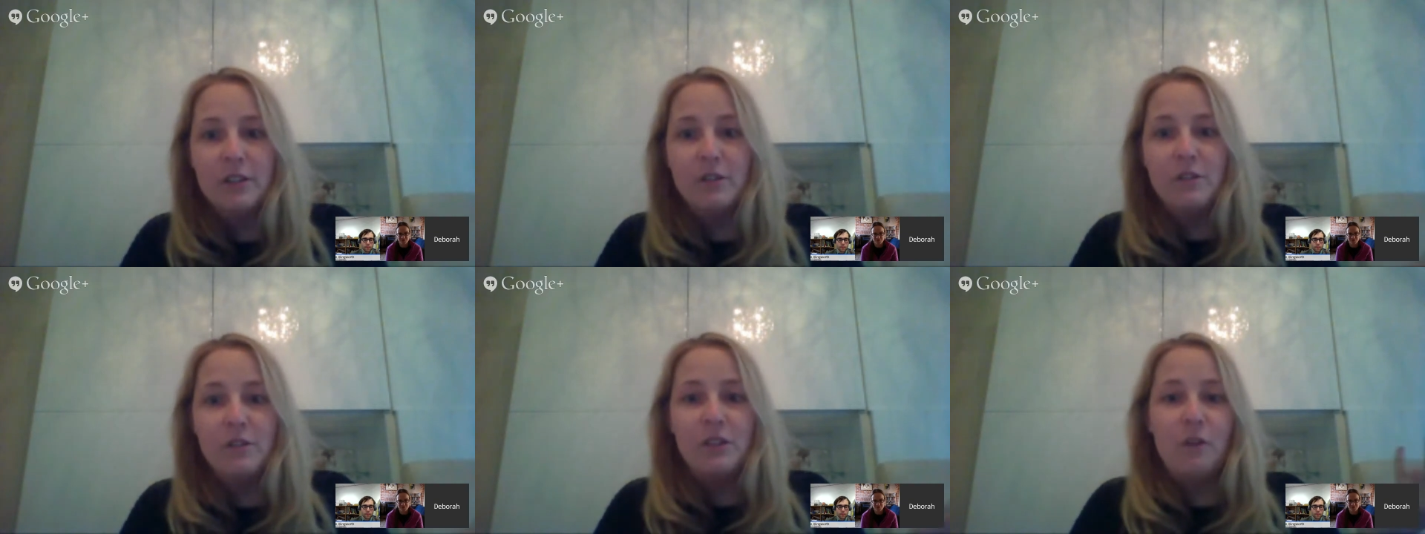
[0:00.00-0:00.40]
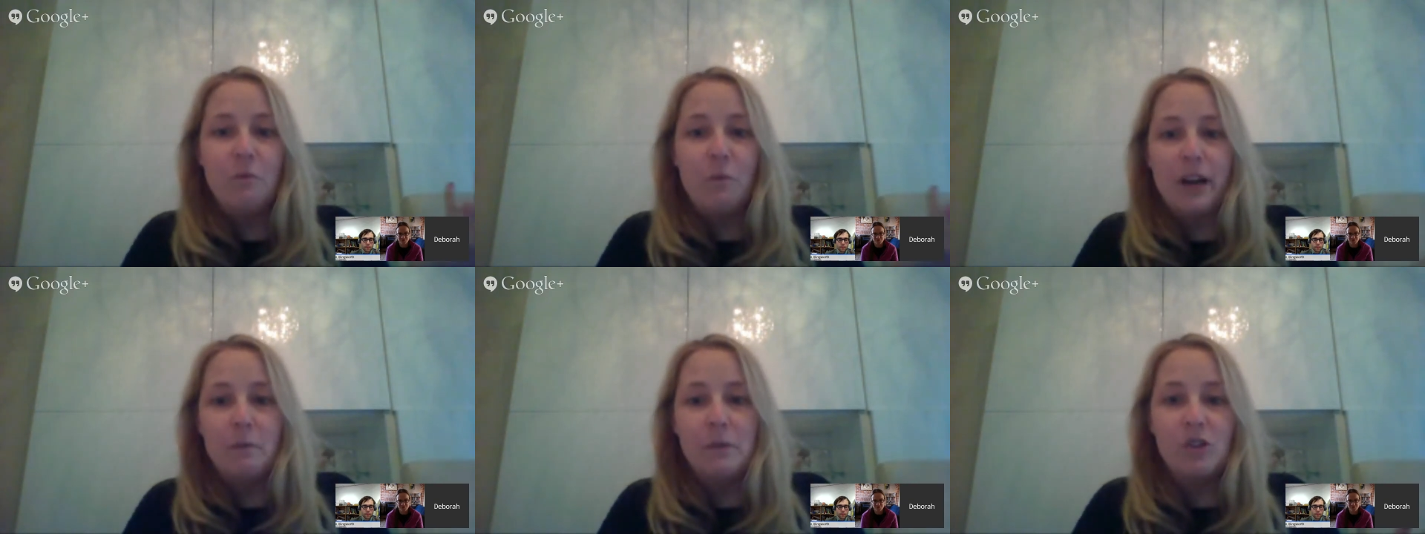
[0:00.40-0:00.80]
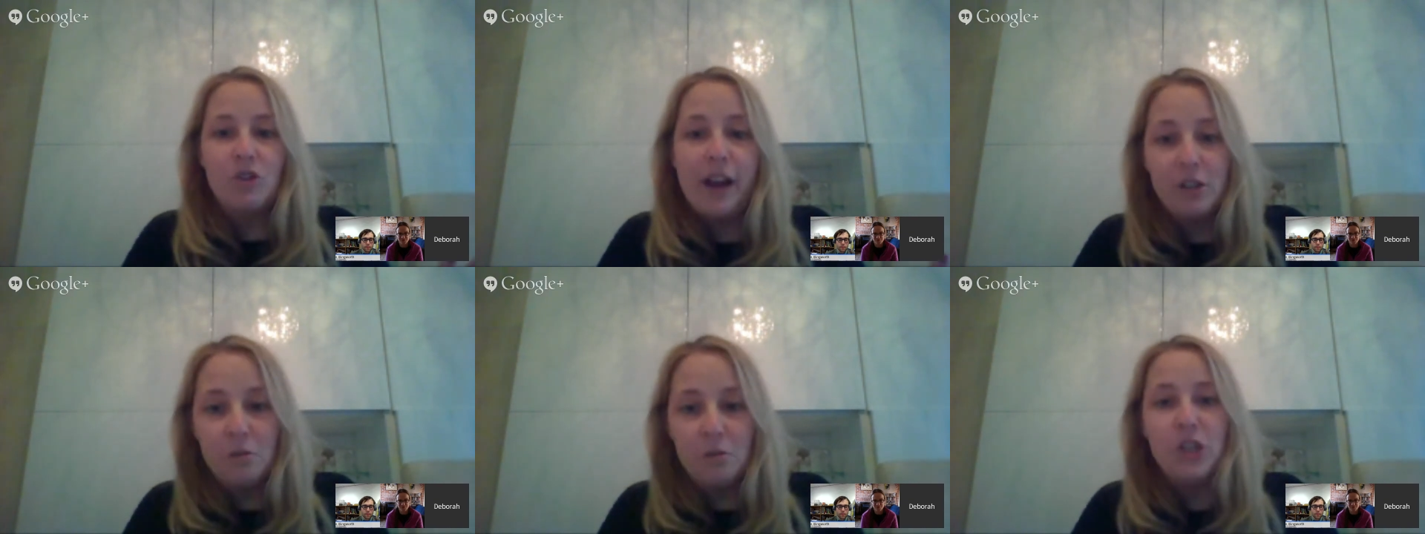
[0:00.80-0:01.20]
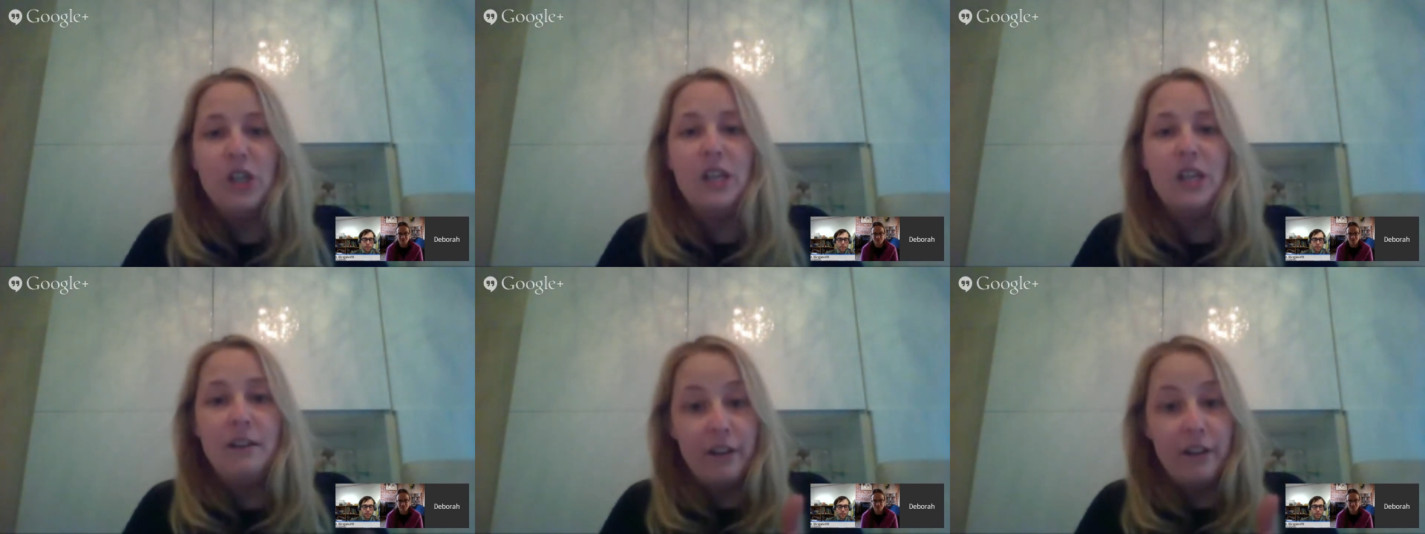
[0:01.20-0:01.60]
you know, what I was trying
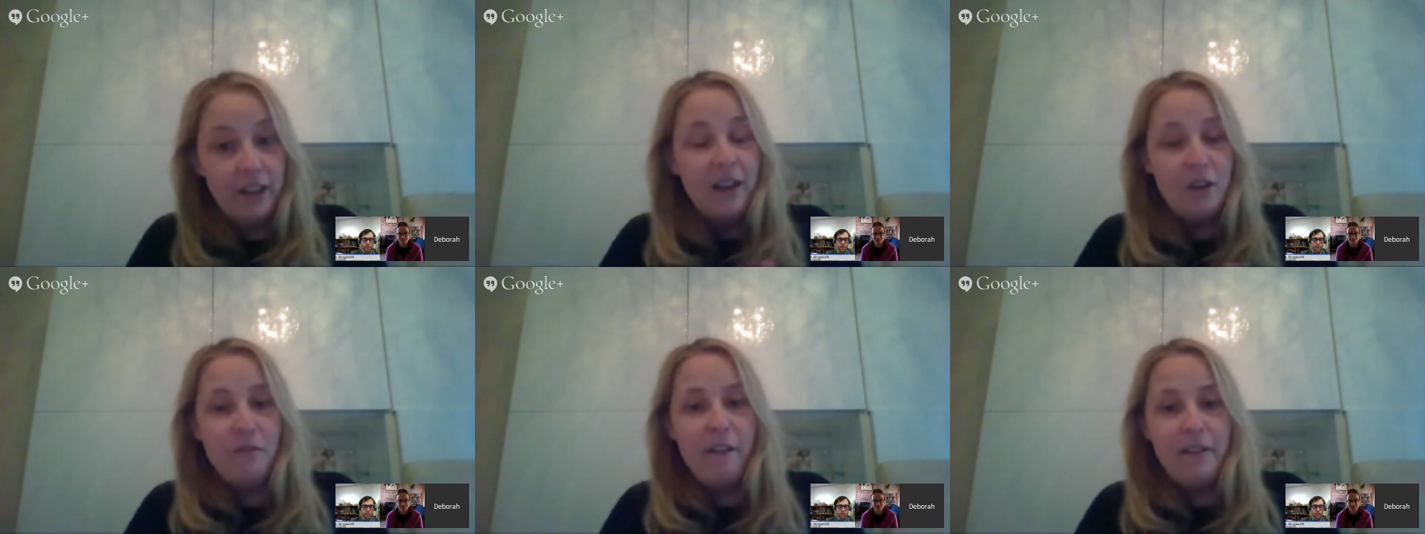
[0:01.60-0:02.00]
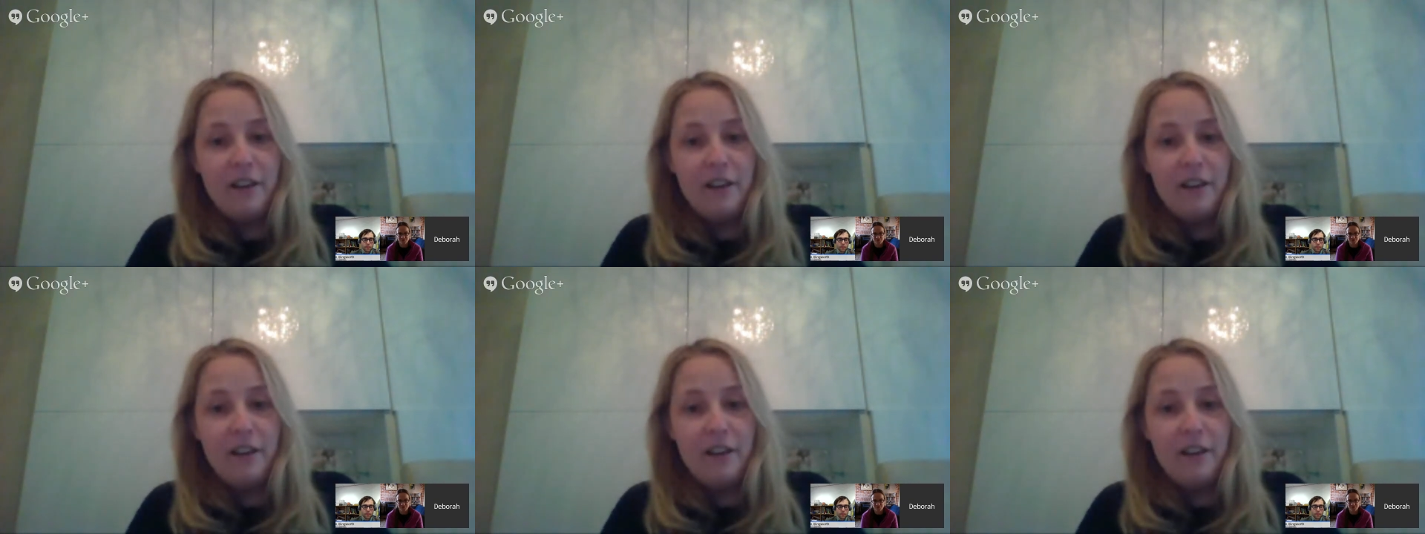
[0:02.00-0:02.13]
to achieve, and